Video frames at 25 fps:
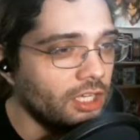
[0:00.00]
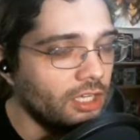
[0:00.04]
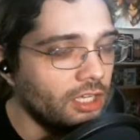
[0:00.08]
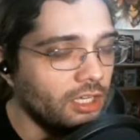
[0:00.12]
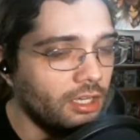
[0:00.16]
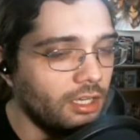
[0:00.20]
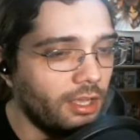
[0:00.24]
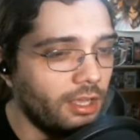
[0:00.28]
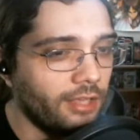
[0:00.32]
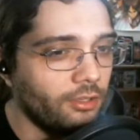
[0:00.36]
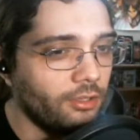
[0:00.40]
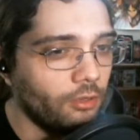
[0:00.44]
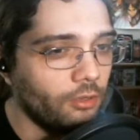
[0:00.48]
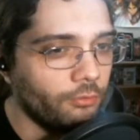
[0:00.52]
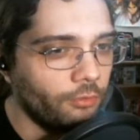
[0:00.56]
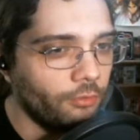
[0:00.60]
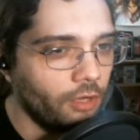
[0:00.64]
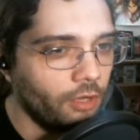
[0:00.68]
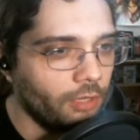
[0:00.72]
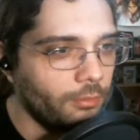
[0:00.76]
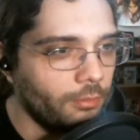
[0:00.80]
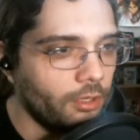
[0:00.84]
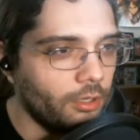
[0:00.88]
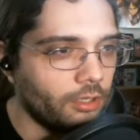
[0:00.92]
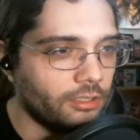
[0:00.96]
I know
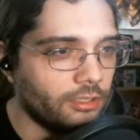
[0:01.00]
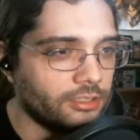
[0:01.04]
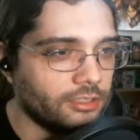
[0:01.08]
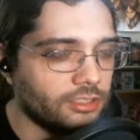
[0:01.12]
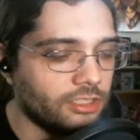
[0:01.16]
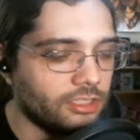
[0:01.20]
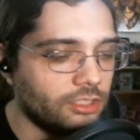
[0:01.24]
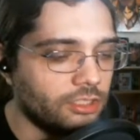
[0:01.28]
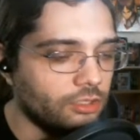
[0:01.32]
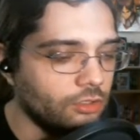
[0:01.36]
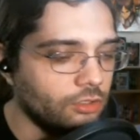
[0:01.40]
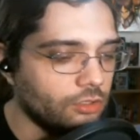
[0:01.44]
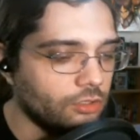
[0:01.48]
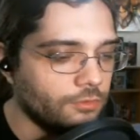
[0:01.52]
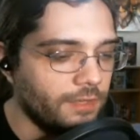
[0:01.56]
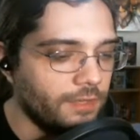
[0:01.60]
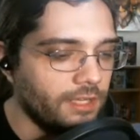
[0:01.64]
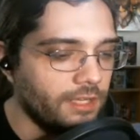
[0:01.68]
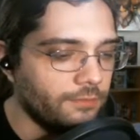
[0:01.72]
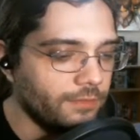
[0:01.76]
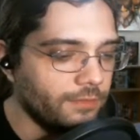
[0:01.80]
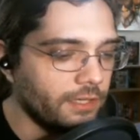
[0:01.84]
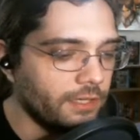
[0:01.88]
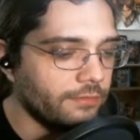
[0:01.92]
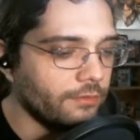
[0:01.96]
Frog Monarch is a huge
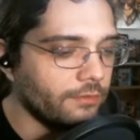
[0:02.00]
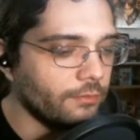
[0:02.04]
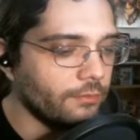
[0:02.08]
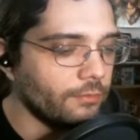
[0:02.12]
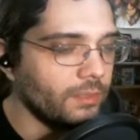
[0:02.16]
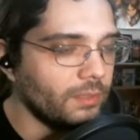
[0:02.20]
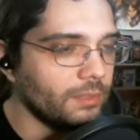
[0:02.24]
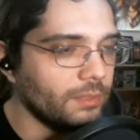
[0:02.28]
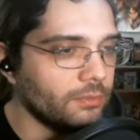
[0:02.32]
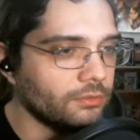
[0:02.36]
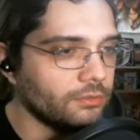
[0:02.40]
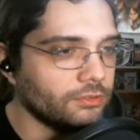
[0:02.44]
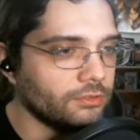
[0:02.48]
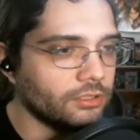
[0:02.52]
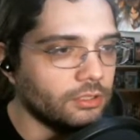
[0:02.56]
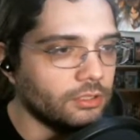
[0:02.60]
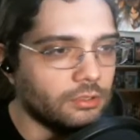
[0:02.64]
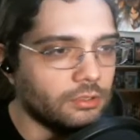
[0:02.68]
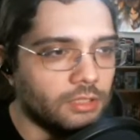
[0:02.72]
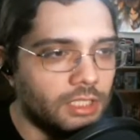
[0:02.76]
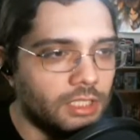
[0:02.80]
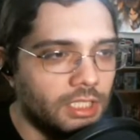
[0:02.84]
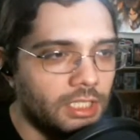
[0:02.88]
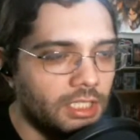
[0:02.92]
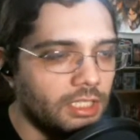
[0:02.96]
fan favorite for people, so
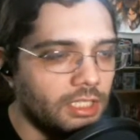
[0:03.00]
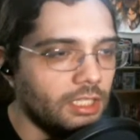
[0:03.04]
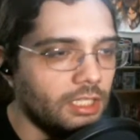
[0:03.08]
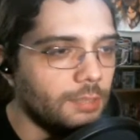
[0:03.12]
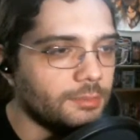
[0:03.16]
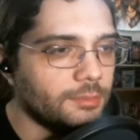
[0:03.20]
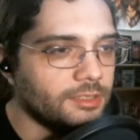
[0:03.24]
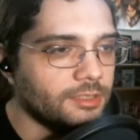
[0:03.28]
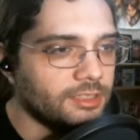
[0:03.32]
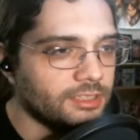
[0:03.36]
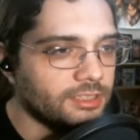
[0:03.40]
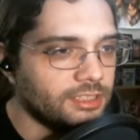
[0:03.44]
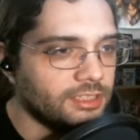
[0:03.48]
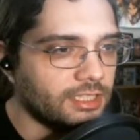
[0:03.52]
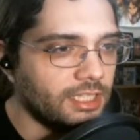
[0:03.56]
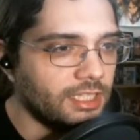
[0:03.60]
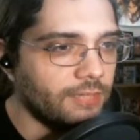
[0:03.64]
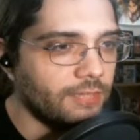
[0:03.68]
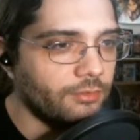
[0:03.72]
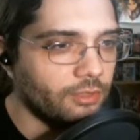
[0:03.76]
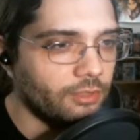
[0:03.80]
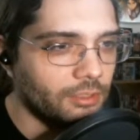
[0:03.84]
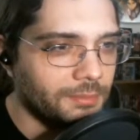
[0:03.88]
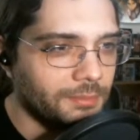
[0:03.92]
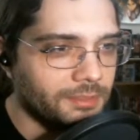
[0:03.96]
seeing this deck have
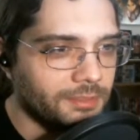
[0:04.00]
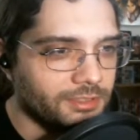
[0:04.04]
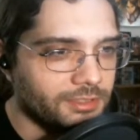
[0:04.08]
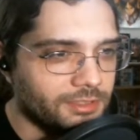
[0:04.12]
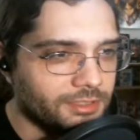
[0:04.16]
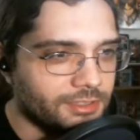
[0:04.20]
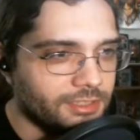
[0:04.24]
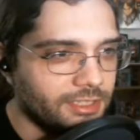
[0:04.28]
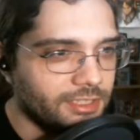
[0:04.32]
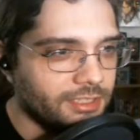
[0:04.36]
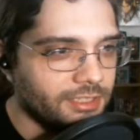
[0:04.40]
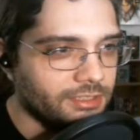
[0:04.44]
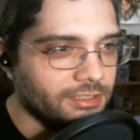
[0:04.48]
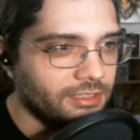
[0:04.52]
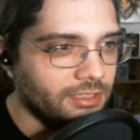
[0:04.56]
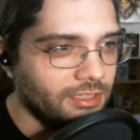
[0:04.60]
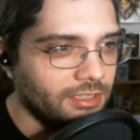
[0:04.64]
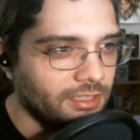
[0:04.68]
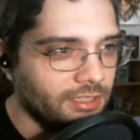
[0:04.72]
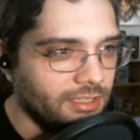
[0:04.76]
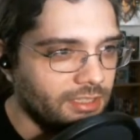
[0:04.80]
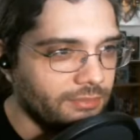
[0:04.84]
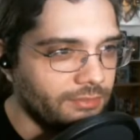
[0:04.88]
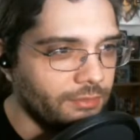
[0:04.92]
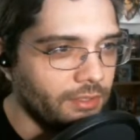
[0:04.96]
a little bit of success,
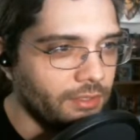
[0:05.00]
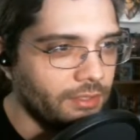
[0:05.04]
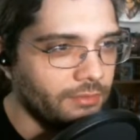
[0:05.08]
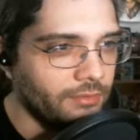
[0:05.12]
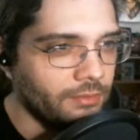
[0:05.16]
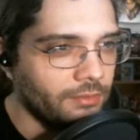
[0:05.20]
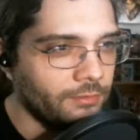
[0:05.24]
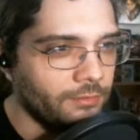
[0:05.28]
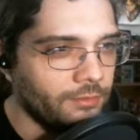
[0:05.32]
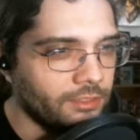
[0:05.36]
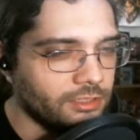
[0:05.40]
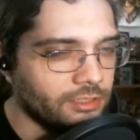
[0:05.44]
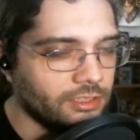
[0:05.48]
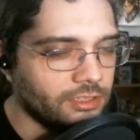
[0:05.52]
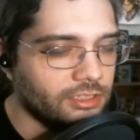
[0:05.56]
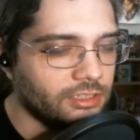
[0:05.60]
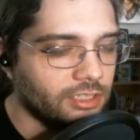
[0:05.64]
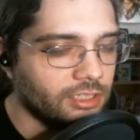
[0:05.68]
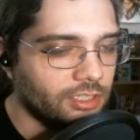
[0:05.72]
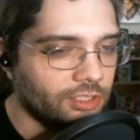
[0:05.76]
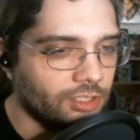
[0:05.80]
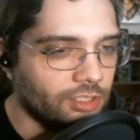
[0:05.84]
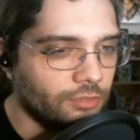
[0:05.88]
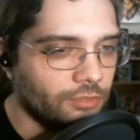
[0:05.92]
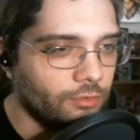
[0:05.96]
even if it is a stick
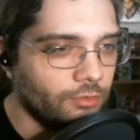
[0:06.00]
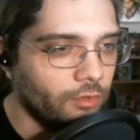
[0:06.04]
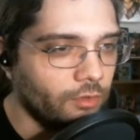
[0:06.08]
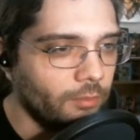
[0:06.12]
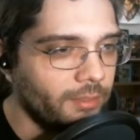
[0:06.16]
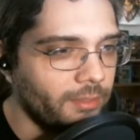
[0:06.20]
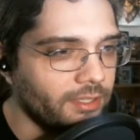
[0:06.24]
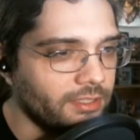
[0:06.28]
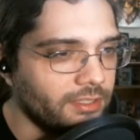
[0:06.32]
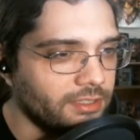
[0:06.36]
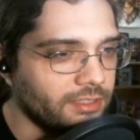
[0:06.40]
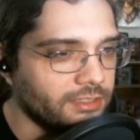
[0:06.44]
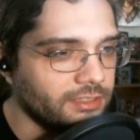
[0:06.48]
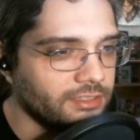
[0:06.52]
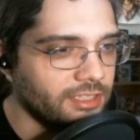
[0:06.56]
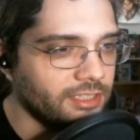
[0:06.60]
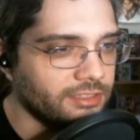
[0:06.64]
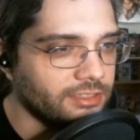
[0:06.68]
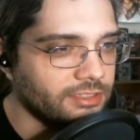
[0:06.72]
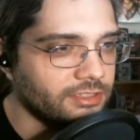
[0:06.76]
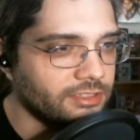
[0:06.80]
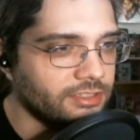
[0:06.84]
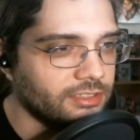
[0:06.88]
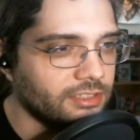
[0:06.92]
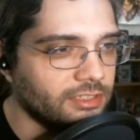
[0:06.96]
and chair format, it is nice
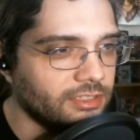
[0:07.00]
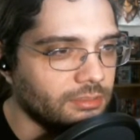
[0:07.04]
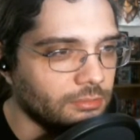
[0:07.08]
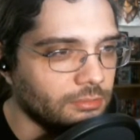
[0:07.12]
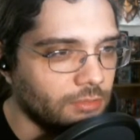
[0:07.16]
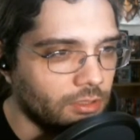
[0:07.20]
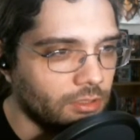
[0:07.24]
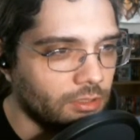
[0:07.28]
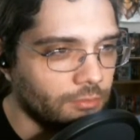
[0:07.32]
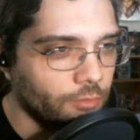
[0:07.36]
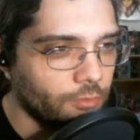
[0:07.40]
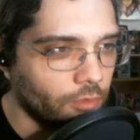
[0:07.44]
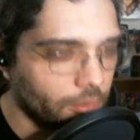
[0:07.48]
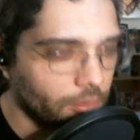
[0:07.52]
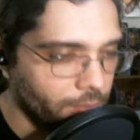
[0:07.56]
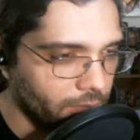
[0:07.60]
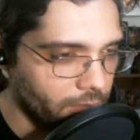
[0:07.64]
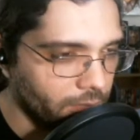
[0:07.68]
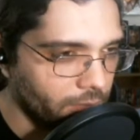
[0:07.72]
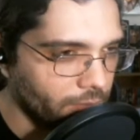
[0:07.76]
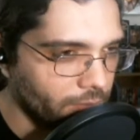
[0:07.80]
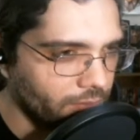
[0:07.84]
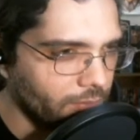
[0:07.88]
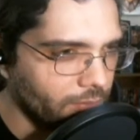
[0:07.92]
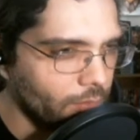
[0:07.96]
to see. Looking forward to
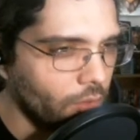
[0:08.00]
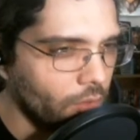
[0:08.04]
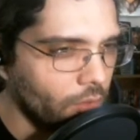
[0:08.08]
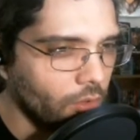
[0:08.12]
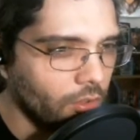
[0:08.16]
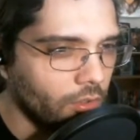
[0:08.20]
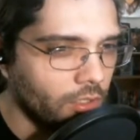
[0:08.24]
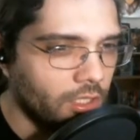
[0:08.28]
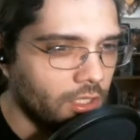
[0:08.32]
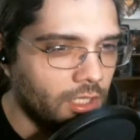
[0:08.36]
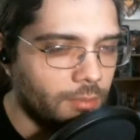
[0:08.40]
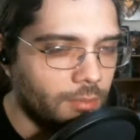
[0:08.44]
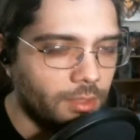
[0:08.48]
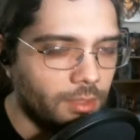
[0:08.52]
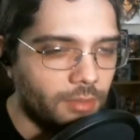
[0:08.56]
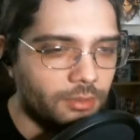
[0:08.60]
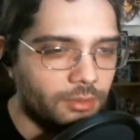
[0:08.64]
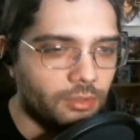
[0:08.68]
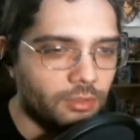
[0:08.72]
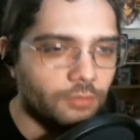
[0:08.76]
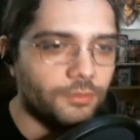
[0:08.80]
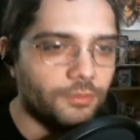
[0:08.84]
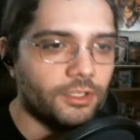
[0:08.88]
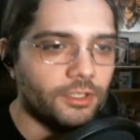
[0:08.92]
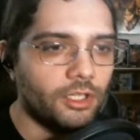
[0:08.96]
playing with it more. Probably
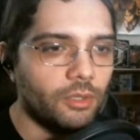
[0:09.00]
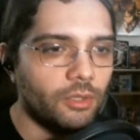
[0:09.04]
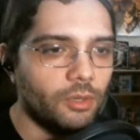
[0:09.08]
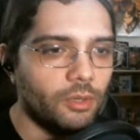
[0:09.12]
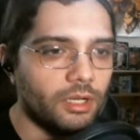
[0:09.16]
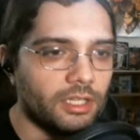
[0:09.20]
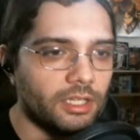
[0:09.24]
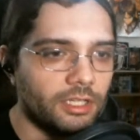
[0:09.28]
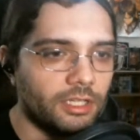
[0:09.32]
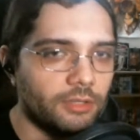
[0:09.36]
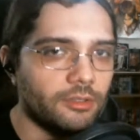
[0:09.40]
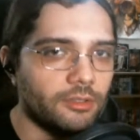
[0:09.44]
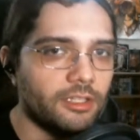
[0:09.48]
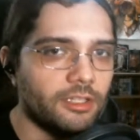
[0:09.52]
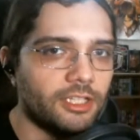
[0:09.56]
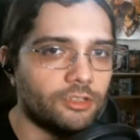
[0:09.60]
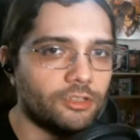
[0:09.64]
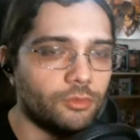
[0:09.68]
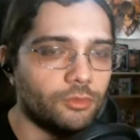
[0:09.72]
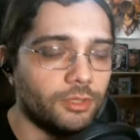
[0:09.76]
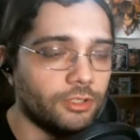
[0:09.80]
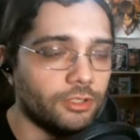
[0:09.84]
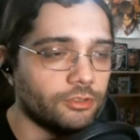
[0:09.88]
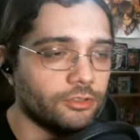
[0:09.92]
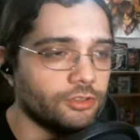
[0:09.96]
do a video on it here in the next
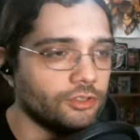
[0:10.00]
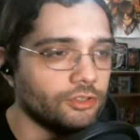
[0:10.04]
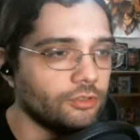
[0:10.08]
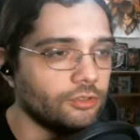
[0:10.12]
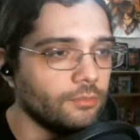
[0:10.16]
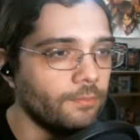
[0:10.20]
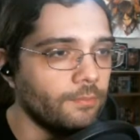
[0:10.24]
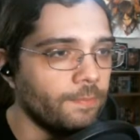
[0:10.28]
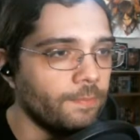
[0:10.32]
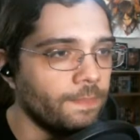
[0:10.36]
week or two.